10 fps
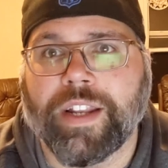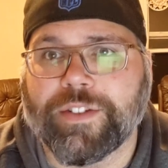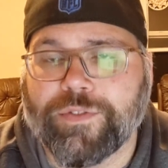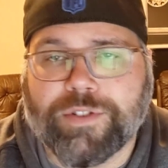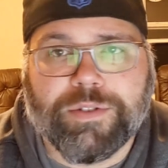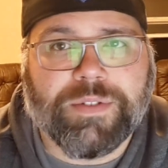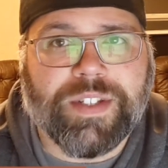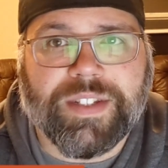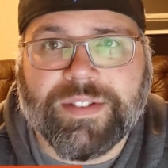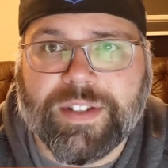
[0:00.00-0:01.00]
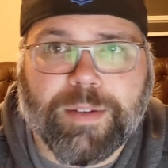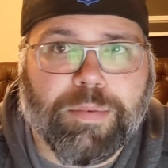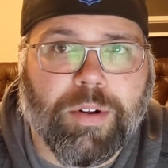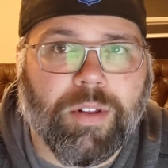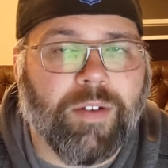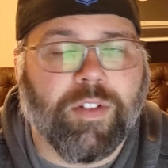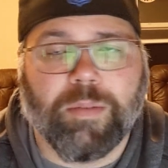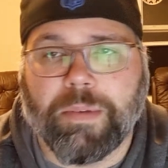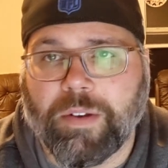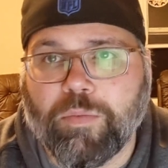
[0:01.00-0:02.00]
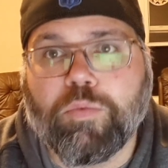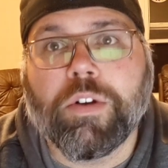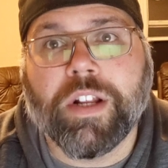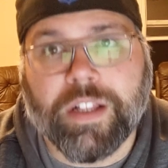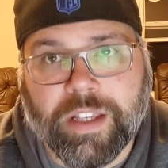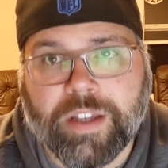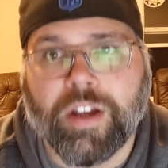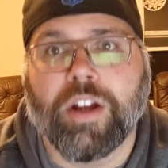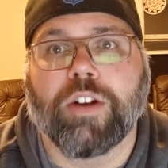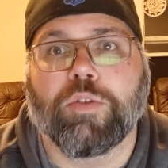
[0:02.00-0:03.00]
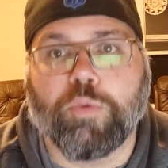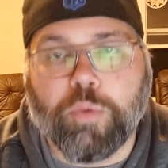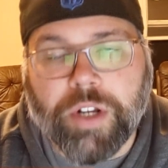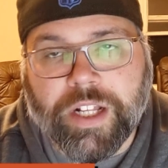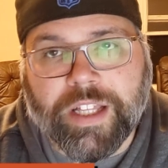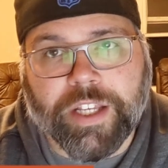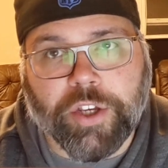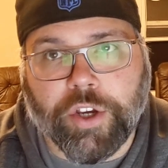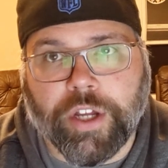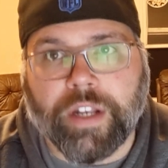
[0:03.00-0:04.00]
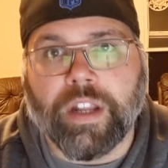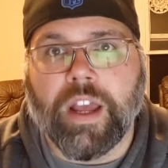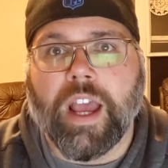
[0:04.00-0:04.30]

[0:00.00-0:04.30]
And his first two seasons at the pro level have been really, really good.